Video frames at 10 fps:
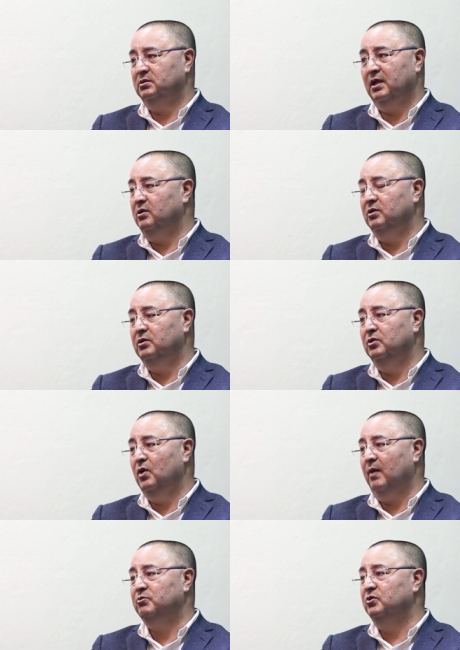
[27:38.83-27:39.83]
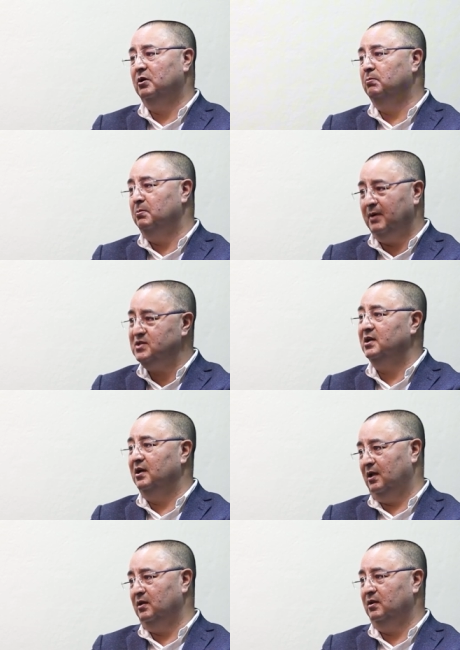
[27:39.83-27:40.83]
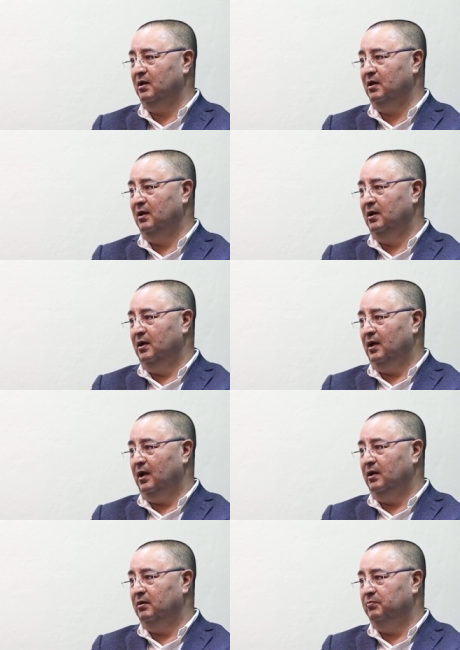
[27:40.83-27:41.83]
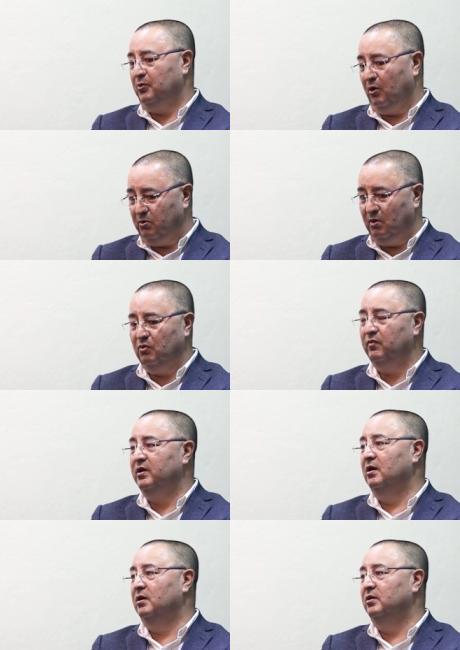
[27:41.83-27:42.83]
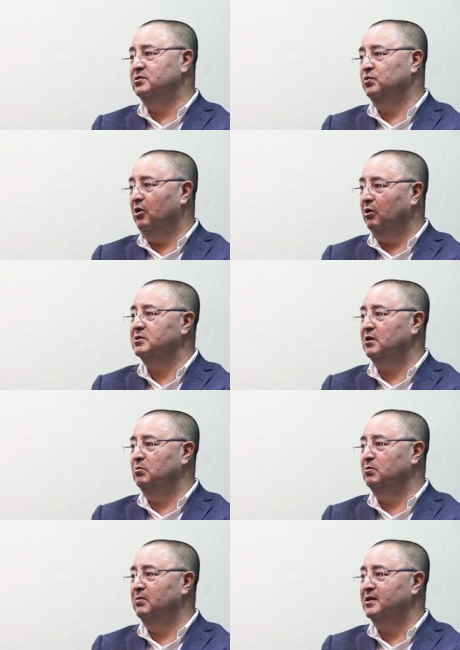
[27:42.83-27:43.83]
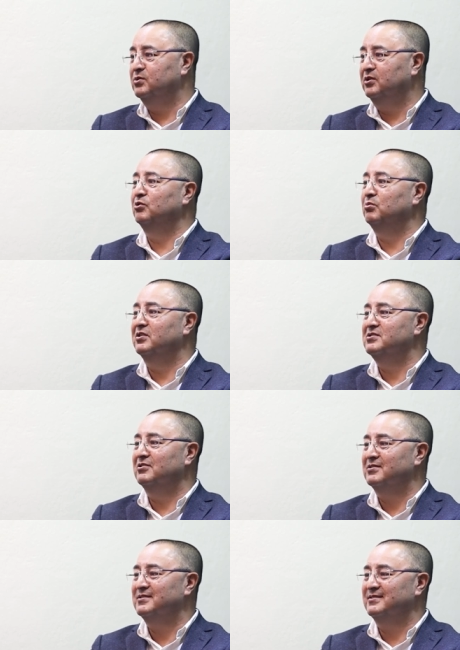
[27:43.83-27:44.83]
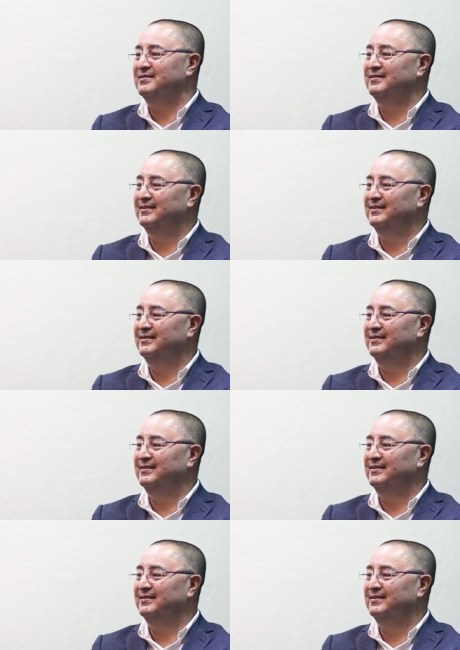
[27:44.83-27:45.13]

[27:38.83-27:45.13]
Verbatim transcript: then you have to compromise here and there. And problem over here is we always compromise with the human resource.